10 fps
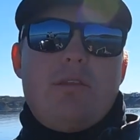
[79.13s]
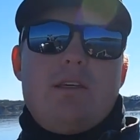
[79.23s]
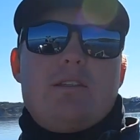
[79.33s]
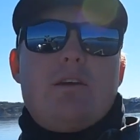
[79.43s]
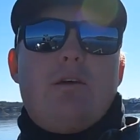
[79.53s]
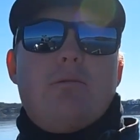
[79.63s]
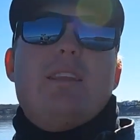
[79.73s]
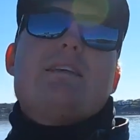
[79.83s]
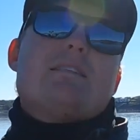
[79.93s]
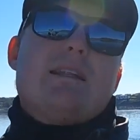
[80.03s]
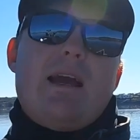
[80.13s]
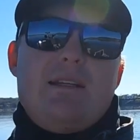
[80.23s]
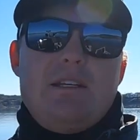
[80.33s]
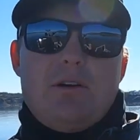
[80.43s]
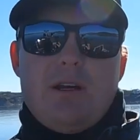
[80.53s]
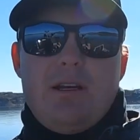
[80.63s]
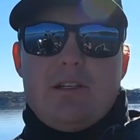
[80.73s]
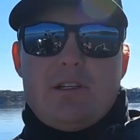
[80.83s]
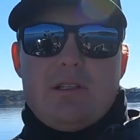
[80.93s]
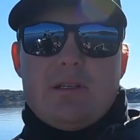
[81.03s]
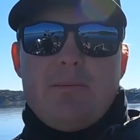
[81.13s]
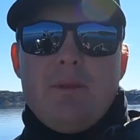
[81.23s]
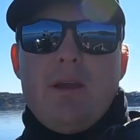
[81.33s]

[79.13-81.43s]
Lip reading: these, less than ideal conditions.